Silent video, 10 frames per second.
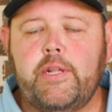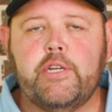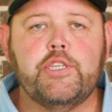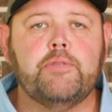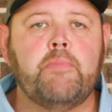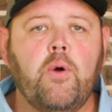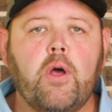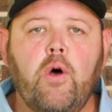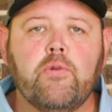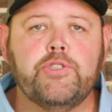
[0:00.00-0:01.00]
either smoke
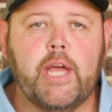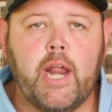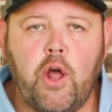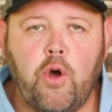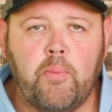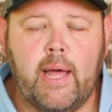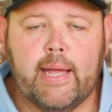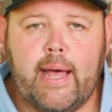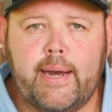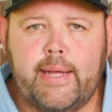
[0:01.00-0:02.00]
a whole chicken at home
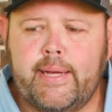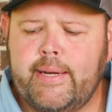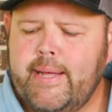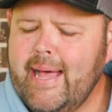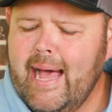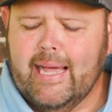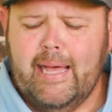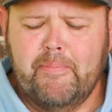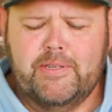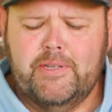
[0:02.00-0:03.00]
like I did. I
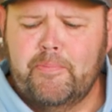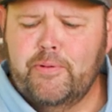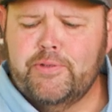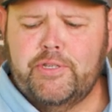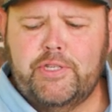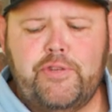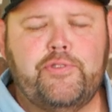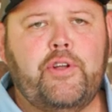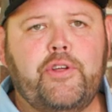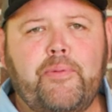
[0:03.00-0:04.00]
kept it simple and just
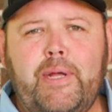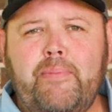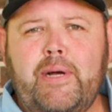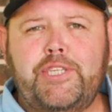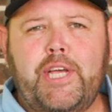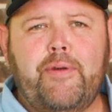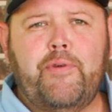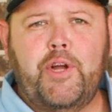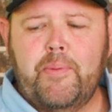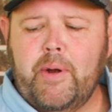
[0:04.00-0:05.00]
used a little bit of my chicken
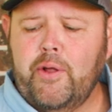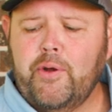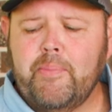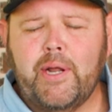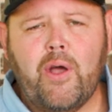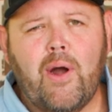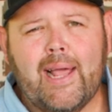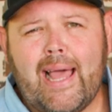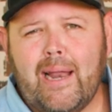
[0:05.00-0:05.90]
rub and a little bit of garlic